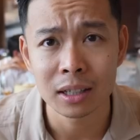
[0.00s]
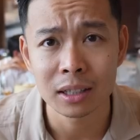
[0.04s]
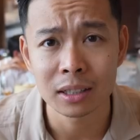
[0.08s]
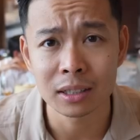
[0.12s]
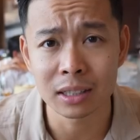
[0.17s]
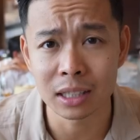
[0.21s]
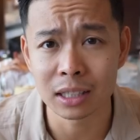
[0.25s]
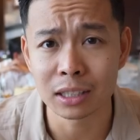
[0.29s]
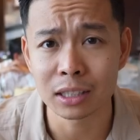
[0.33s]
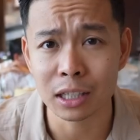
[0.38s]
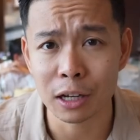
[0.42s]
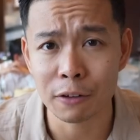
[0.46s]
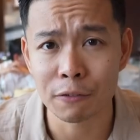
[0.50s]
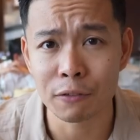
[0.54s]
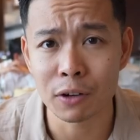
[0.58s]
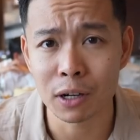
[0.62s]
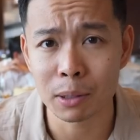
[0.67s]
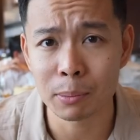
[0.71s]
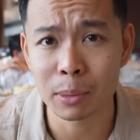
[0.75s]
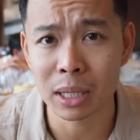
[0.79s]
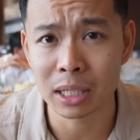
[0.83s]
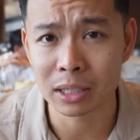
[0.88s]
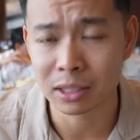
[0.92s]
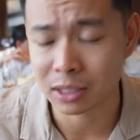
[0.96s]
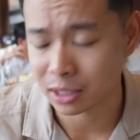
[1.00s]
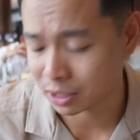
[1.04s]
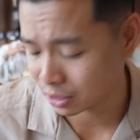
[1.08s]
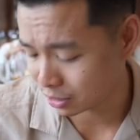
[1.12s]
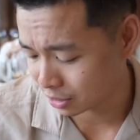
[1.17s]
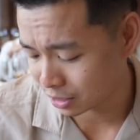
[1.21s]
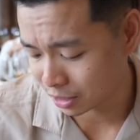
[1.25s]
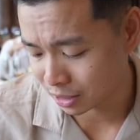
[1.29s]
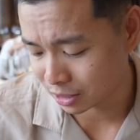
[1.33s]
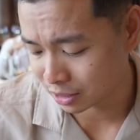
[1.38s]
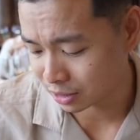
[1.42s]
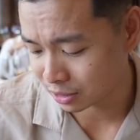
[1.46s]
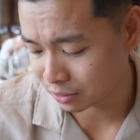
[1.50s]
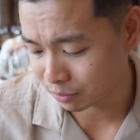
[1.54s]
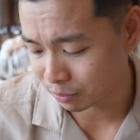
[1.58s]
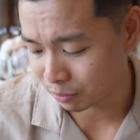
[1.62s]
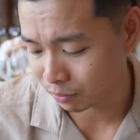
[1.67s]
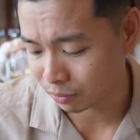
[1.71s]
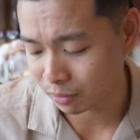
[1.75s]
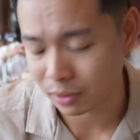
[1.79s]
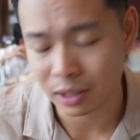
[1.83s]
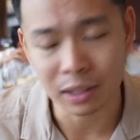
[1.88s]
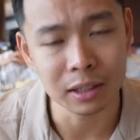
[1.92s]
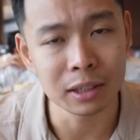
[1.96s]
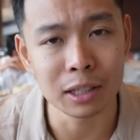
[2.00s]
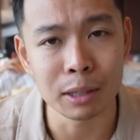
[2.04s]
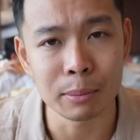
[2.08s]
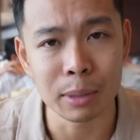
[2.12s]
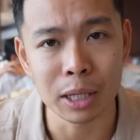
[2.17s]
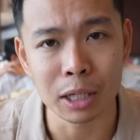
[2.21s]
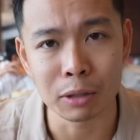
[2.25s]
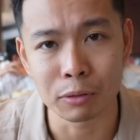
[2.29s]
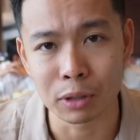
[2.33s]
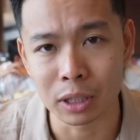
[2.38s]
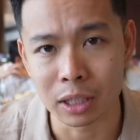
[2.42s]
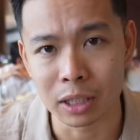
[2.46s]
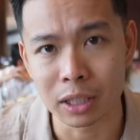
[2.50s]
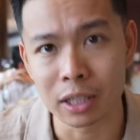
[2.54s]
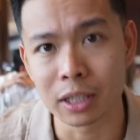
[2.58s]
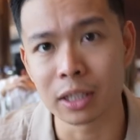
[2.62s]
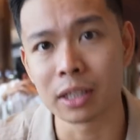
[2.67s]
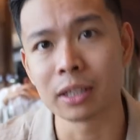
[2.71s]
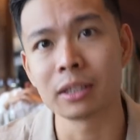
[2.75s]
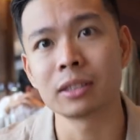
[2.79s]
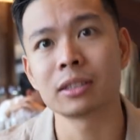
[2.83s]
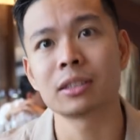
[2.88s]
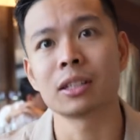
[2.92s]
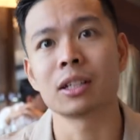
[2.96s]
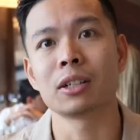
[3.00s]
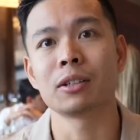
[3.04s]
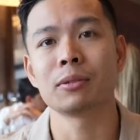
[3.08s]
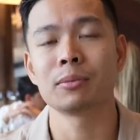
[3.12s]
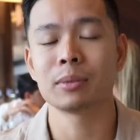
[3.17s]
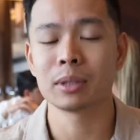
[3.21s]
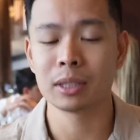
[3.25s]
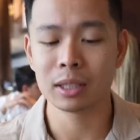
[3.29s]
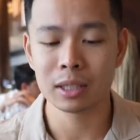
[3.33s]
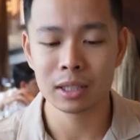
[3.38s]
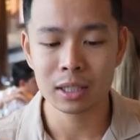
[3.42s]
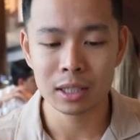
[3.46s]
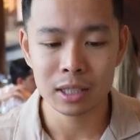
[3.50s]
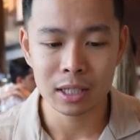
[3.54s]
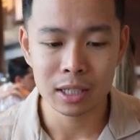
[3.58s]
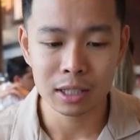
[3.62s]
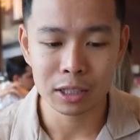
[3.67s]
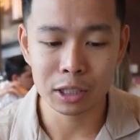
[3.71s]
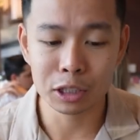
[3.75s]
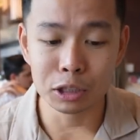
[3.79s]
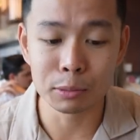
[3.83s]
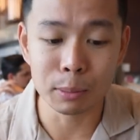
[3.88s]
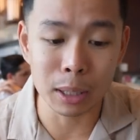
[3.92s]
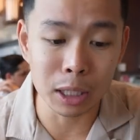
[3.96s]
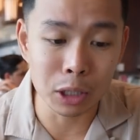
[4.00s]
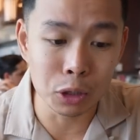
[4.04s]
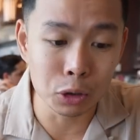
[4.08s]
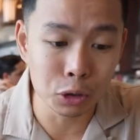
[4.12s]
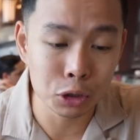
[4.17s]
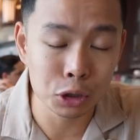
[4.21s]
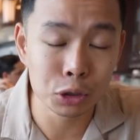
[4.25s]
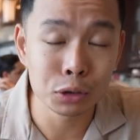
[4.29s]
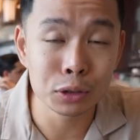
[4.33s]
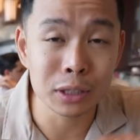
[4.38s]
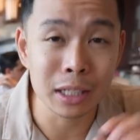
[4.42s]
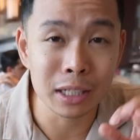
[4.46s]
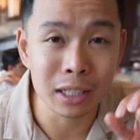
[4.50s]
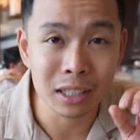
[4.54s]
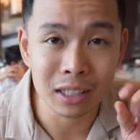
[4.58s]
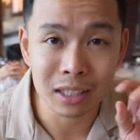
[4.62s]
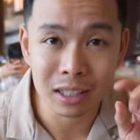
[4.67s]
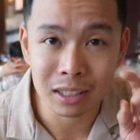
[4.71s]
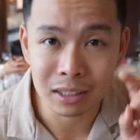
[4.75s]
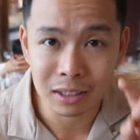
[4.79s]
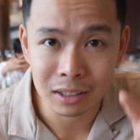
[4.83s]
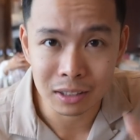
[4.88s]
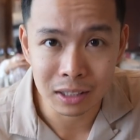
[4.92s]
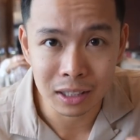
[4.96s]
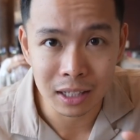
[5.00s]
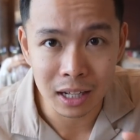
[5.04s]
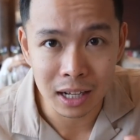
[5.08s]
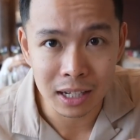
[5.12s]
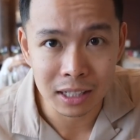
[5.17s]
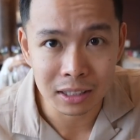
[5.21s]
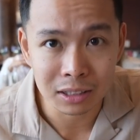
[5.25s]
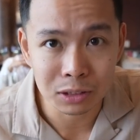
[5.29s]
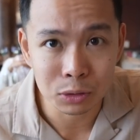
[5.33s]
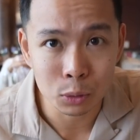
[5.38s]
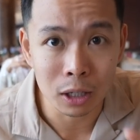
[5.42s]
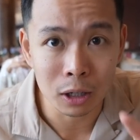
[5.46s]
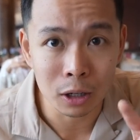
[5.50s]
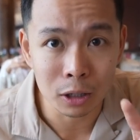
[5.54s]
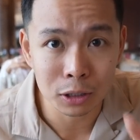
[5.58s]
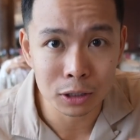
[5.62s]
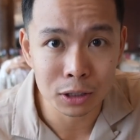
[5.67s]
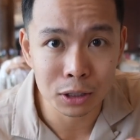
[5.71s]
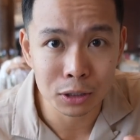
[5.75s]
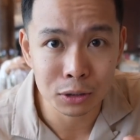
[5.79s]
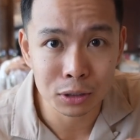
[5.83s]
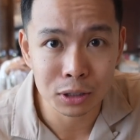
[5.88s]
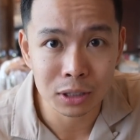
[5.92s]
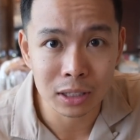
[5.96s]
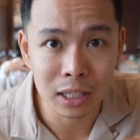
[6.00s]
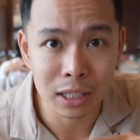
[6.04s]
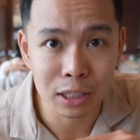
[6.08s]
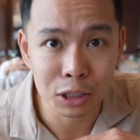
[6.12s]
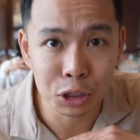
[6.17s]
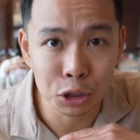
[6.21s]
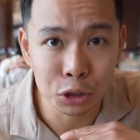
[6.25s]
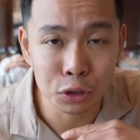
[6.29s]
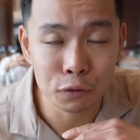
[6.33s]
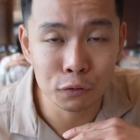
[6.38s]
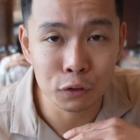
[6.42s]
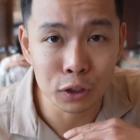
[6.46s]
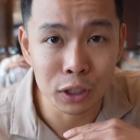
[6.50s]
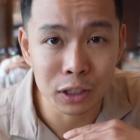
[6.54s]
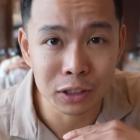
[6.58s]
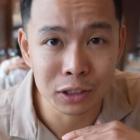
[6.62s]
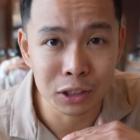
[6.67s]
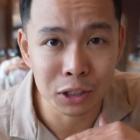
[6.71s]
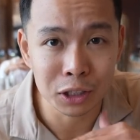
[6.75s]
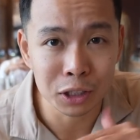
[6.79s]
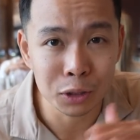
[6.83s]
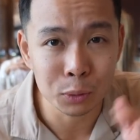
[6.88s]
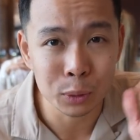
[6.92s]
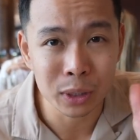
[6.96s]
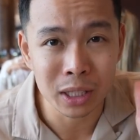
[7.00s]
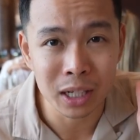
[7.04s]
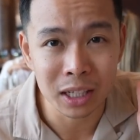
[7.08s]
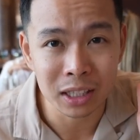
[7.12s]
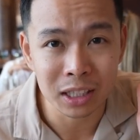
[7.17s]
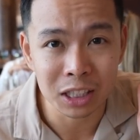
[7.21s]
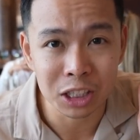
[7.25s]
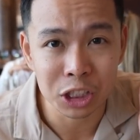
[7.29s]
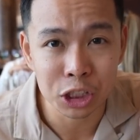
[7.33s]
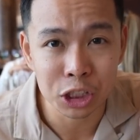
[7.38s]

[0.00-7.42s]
Din Tai Fung makes it, because they make it really good. So these are my go-tos, and guys, also stay tuned for dessert. We got the